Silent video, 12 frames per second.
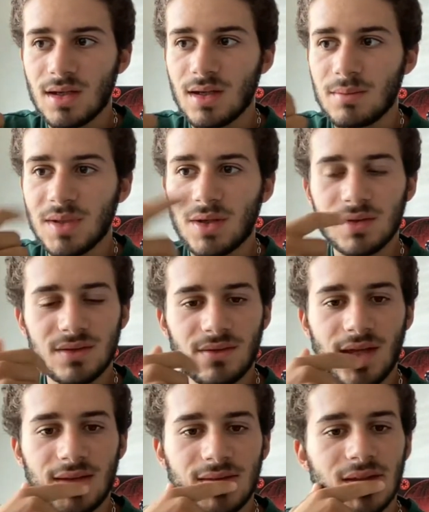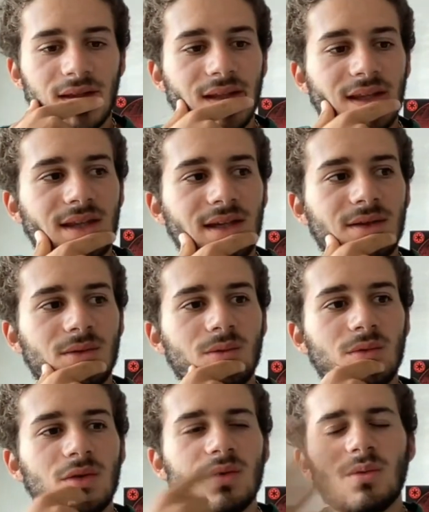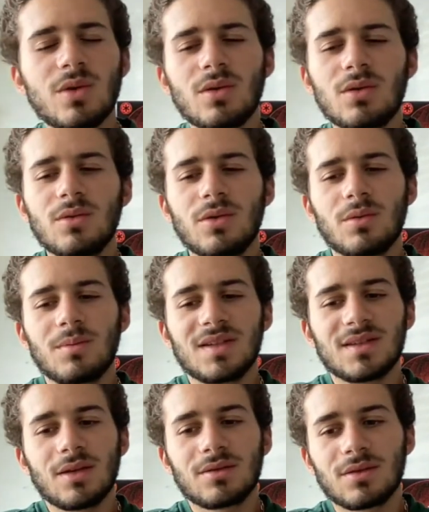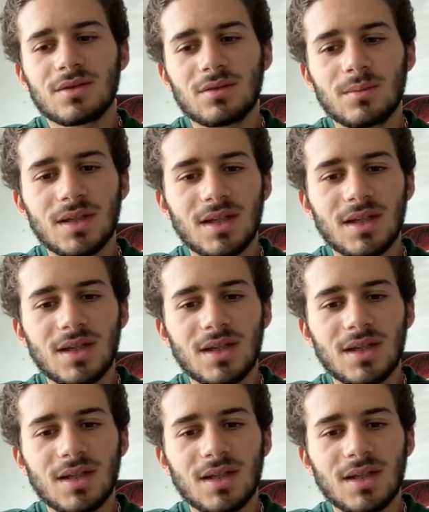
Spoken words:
because of that. And I think you miss out on so many